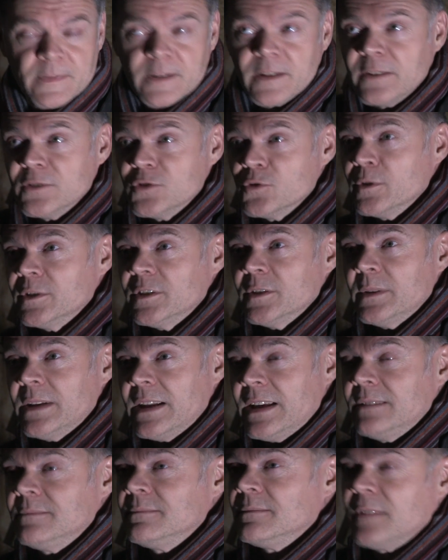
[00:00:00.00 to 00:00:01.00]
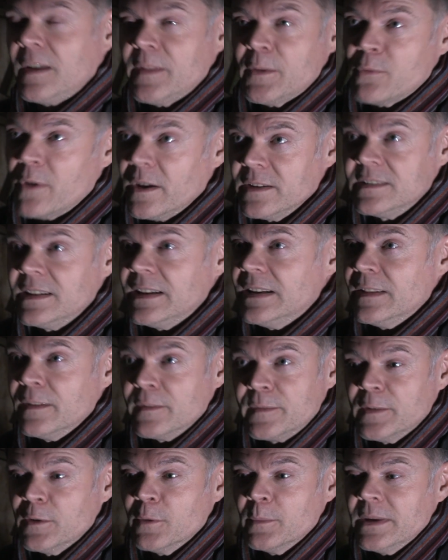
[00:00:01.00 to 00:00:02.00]
doing it, like the writing and the
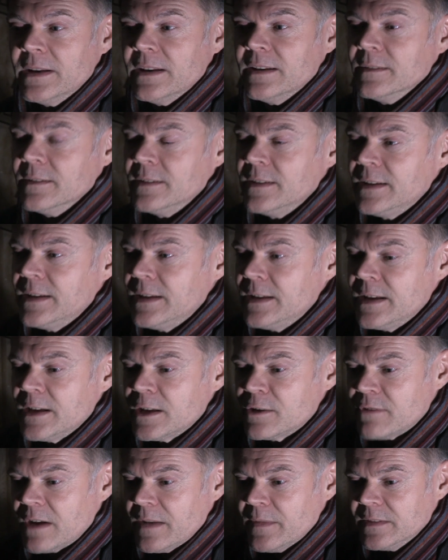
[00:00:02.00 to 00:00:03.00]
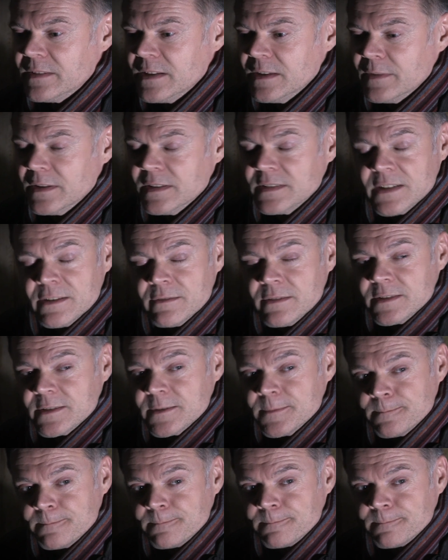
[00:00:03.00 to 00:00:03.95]
filming and creating the TV series.